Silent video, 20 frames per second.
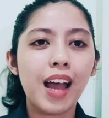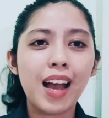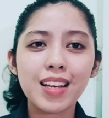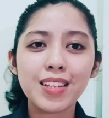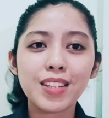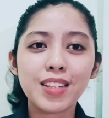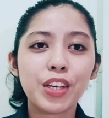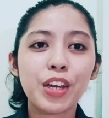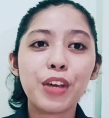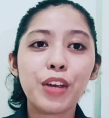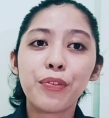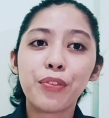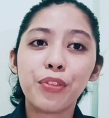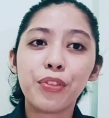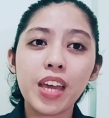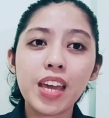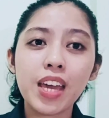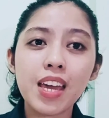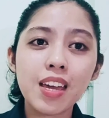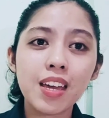ask if
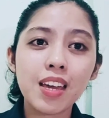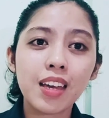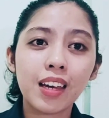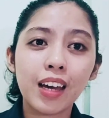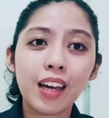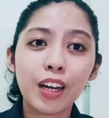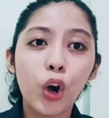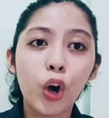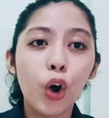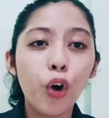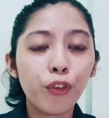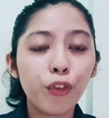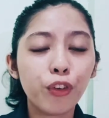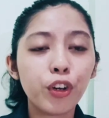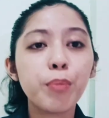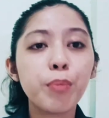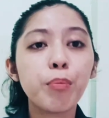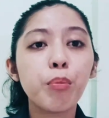they can offer